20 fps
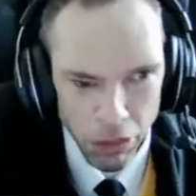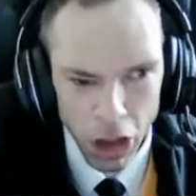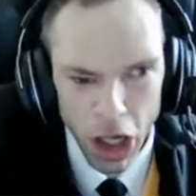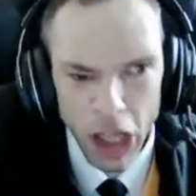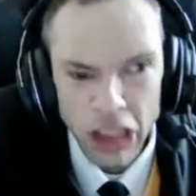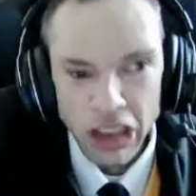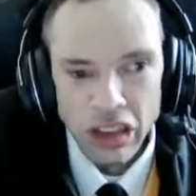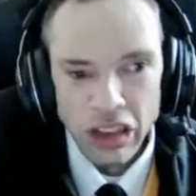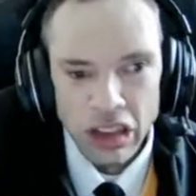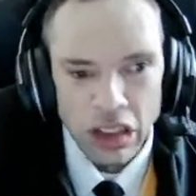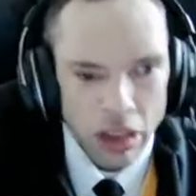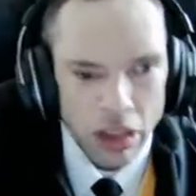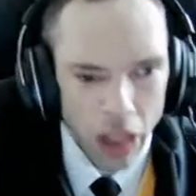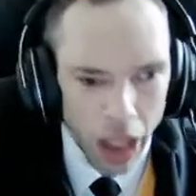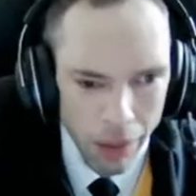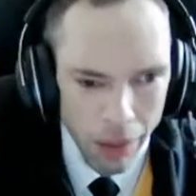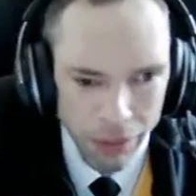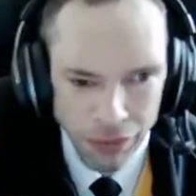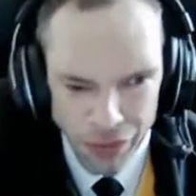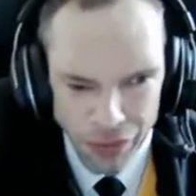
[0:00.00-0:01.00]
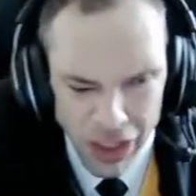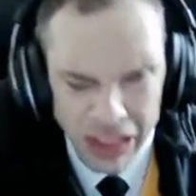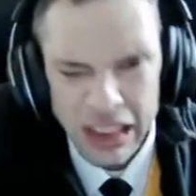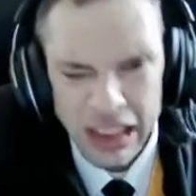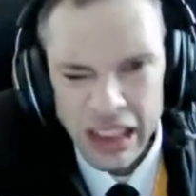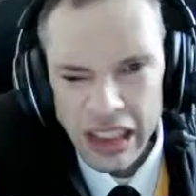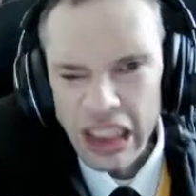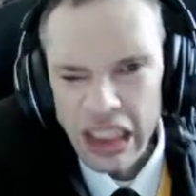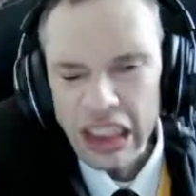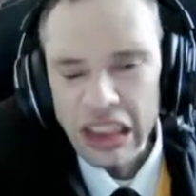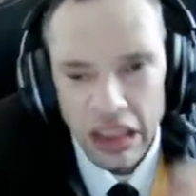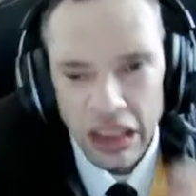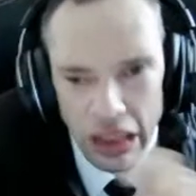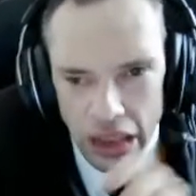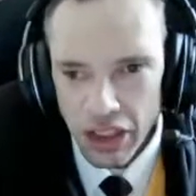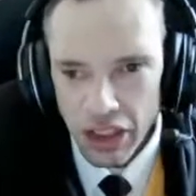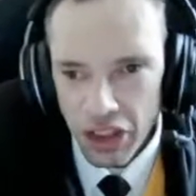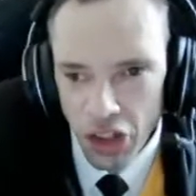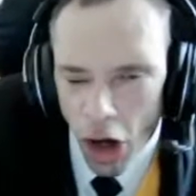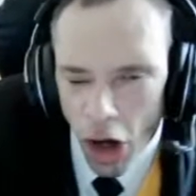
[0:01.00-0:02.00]
Right? I'm physically
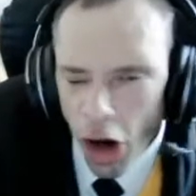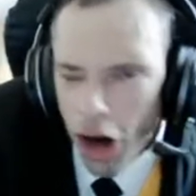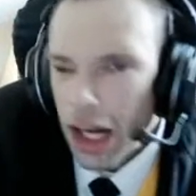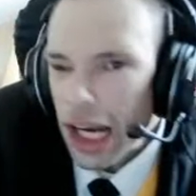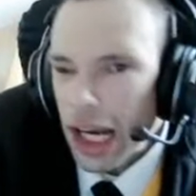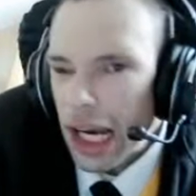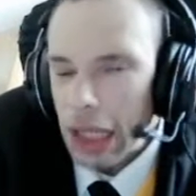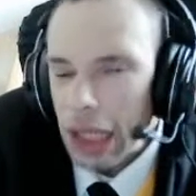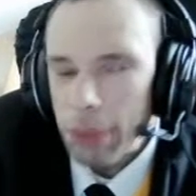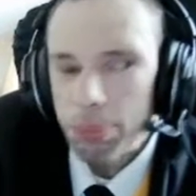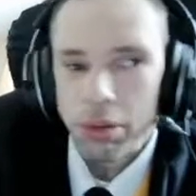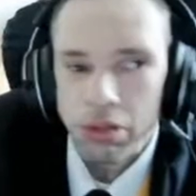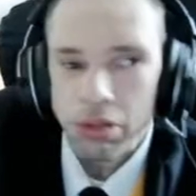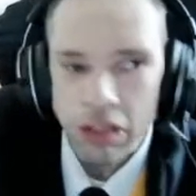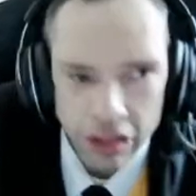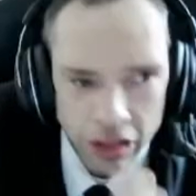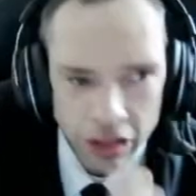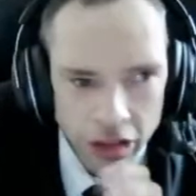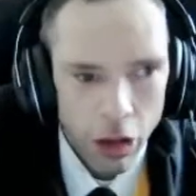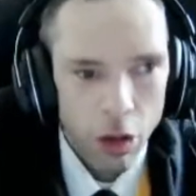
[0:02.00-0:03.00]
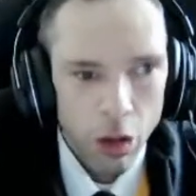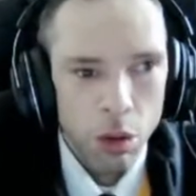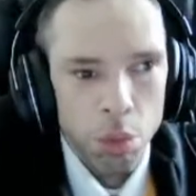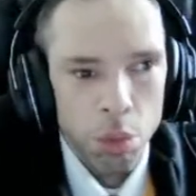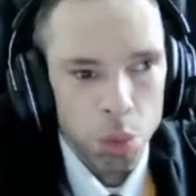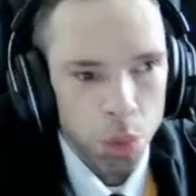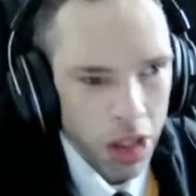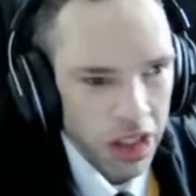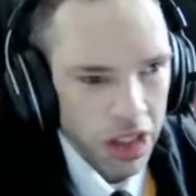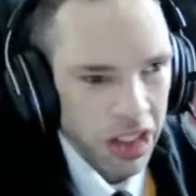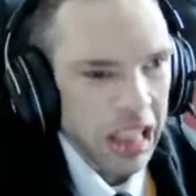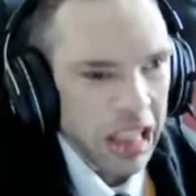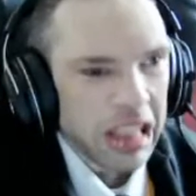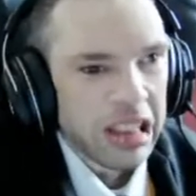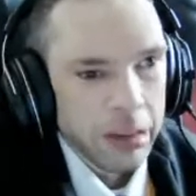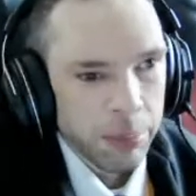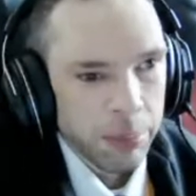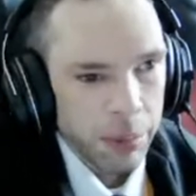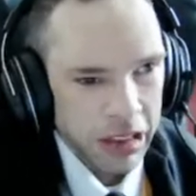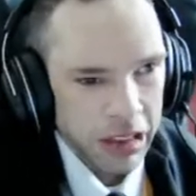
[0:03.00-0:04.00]
not able to do what
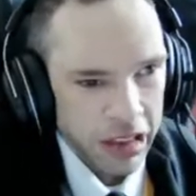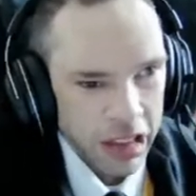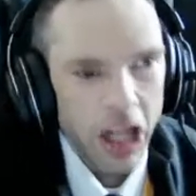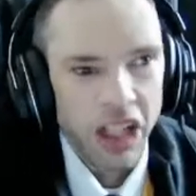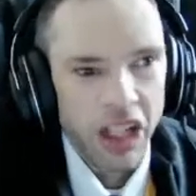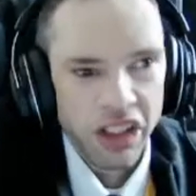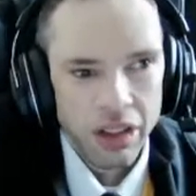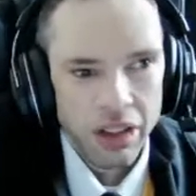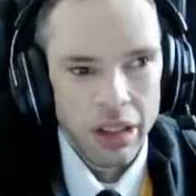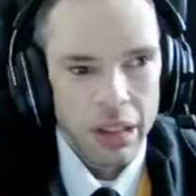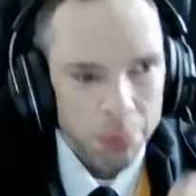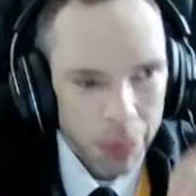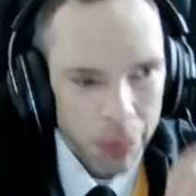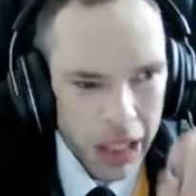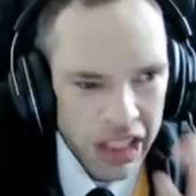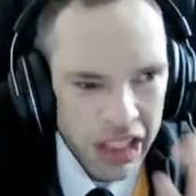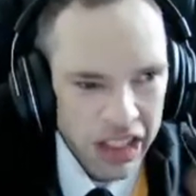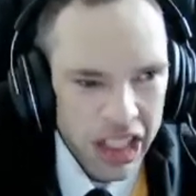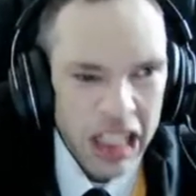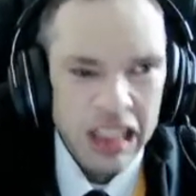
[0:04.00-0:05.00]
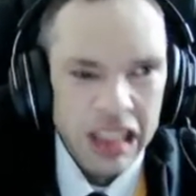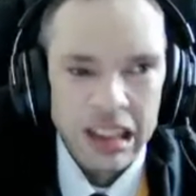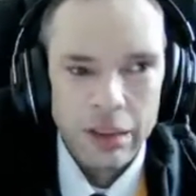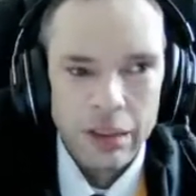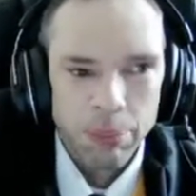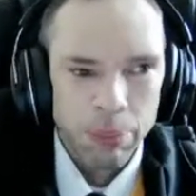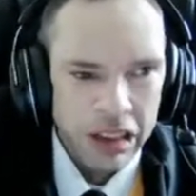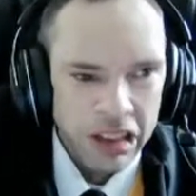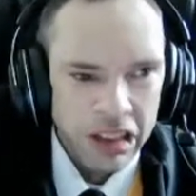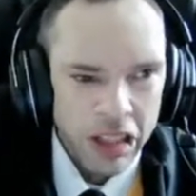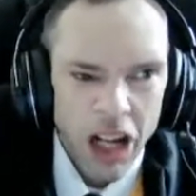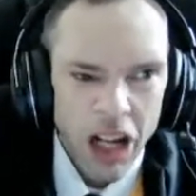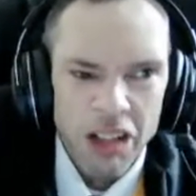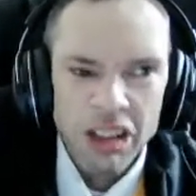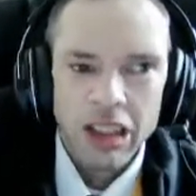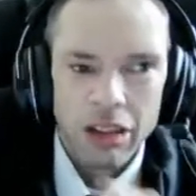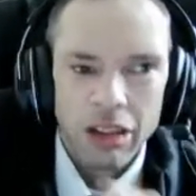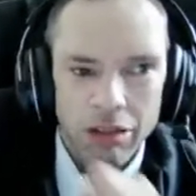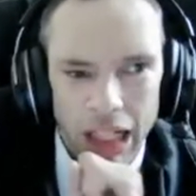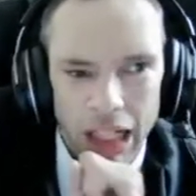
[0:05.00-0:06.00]
needs to be done, but it needs to be
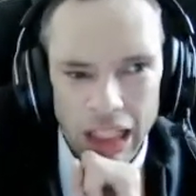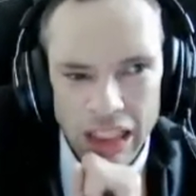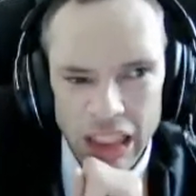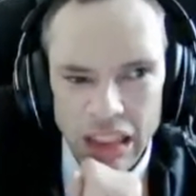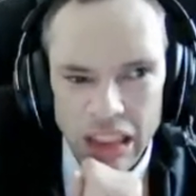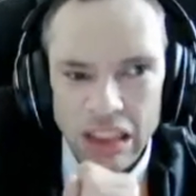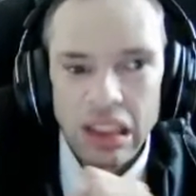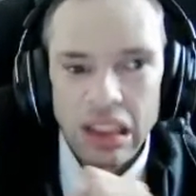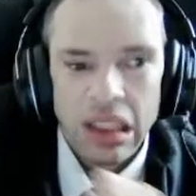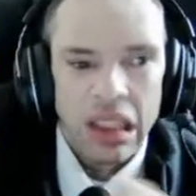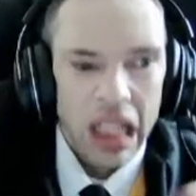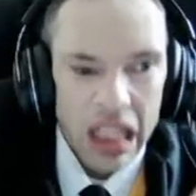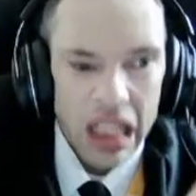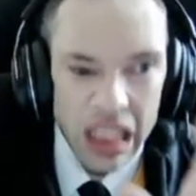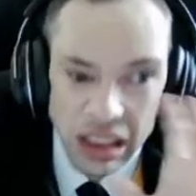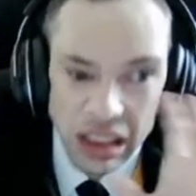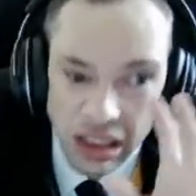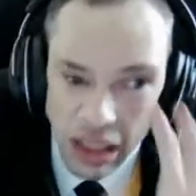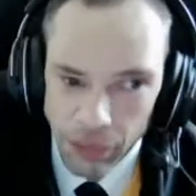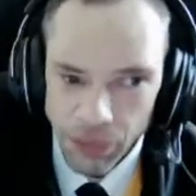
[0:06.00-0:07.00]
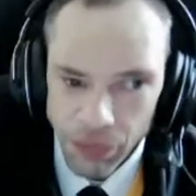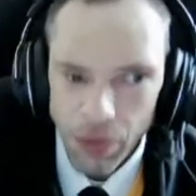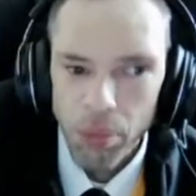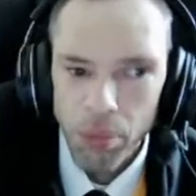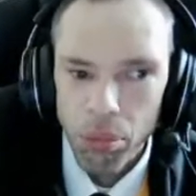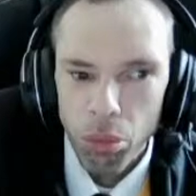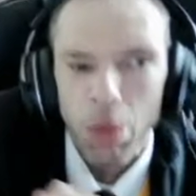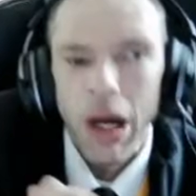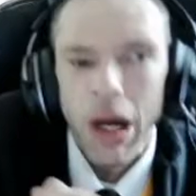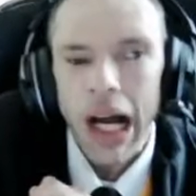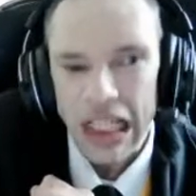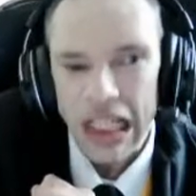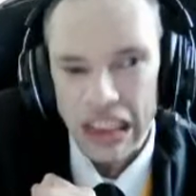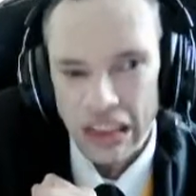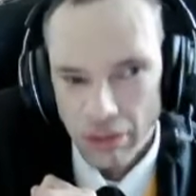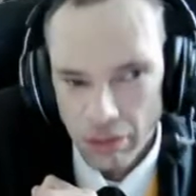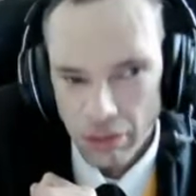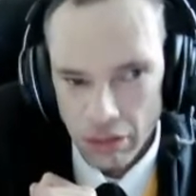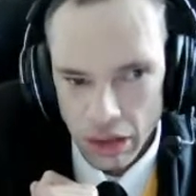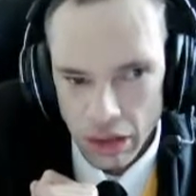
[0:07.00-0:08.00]
done correctly in a different way.
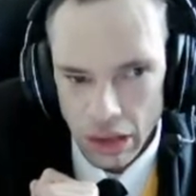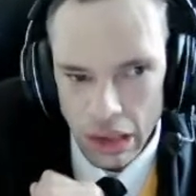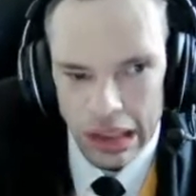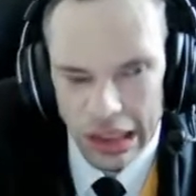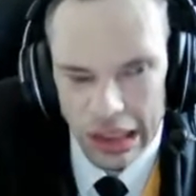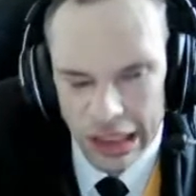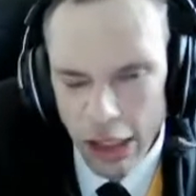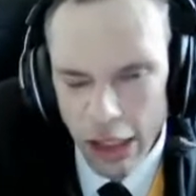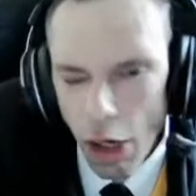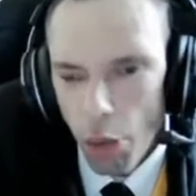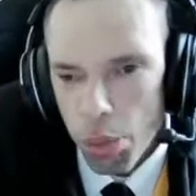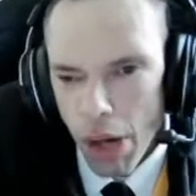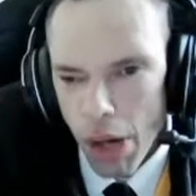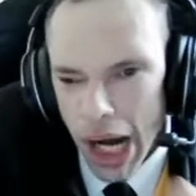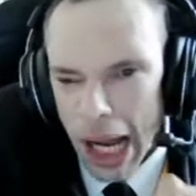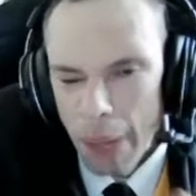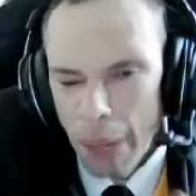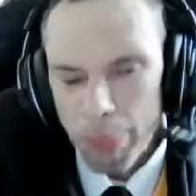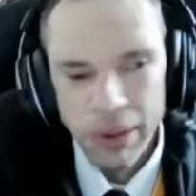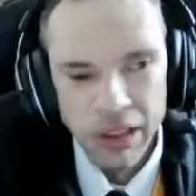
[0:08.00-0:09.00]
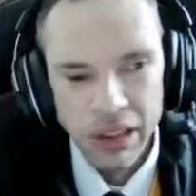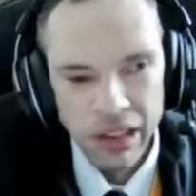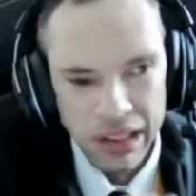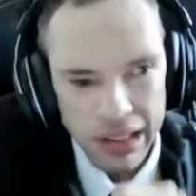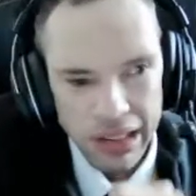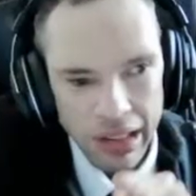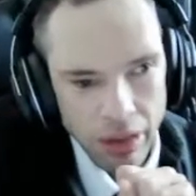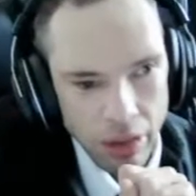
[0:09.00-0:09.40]
So what happens?